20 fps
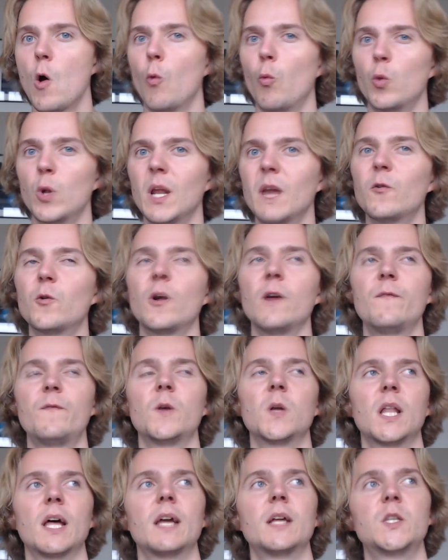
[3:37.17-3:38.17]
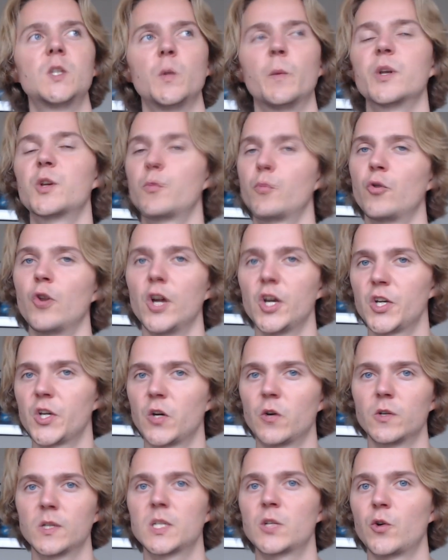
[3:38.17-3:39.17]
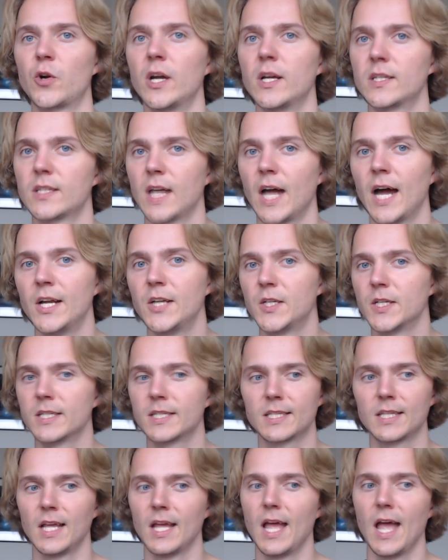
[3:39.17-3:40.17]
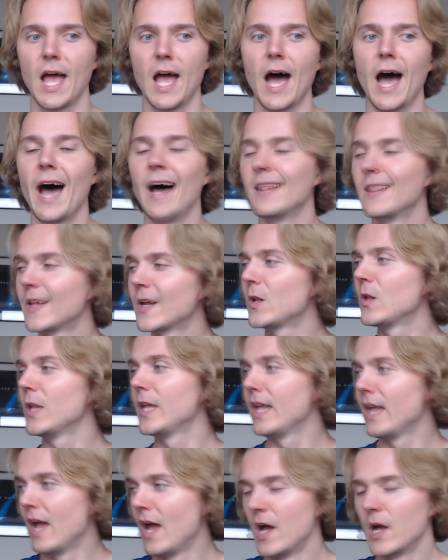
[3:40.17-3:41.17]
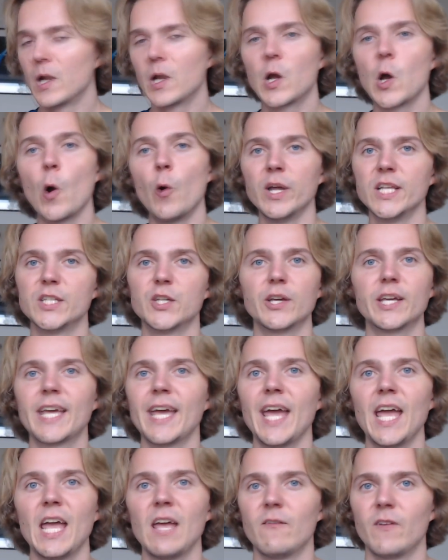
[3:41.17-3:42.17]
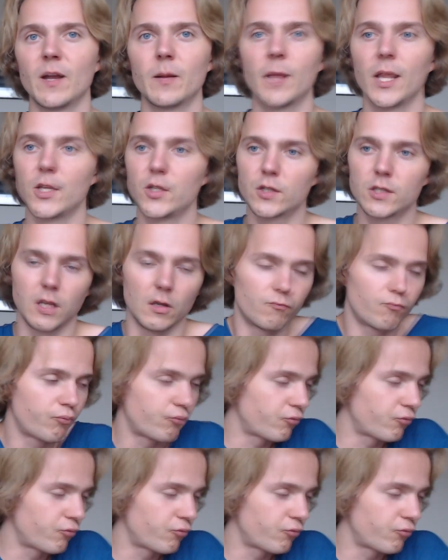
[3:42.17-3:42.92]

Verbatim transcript: Whenever I feel like too much pressure or stress, I just, I literally go into a cave and like just like,